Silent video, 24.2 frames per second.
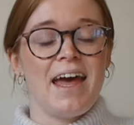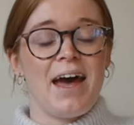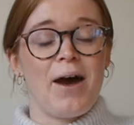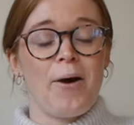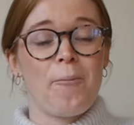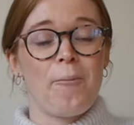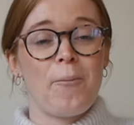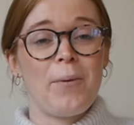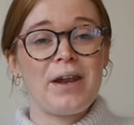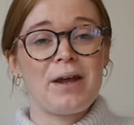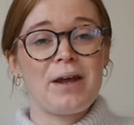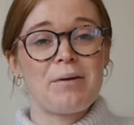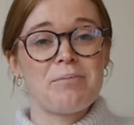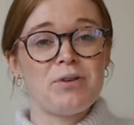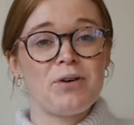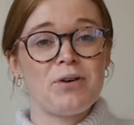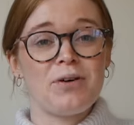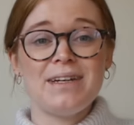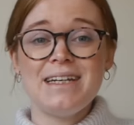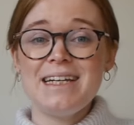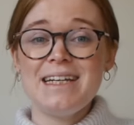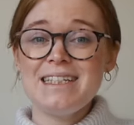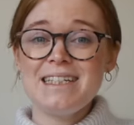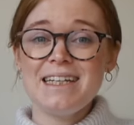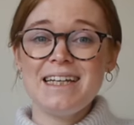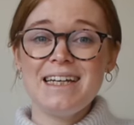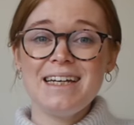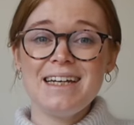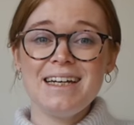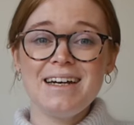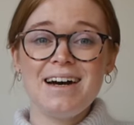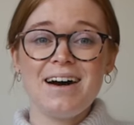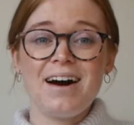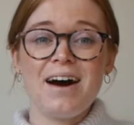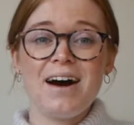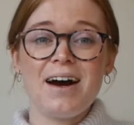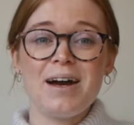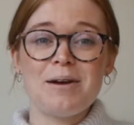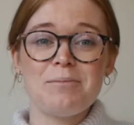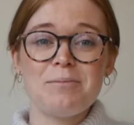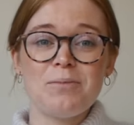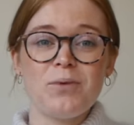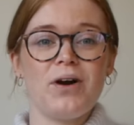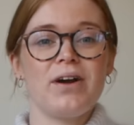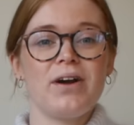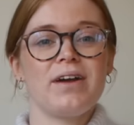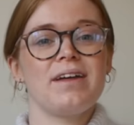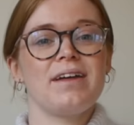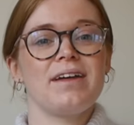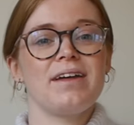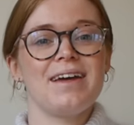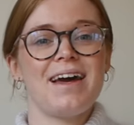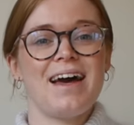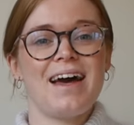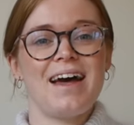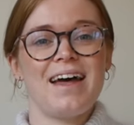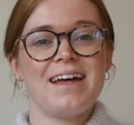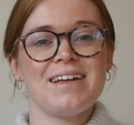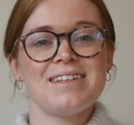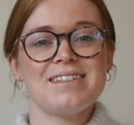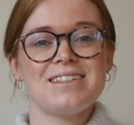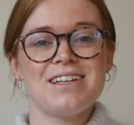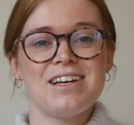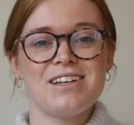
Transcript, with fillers: and when I'm not knitting I'm working as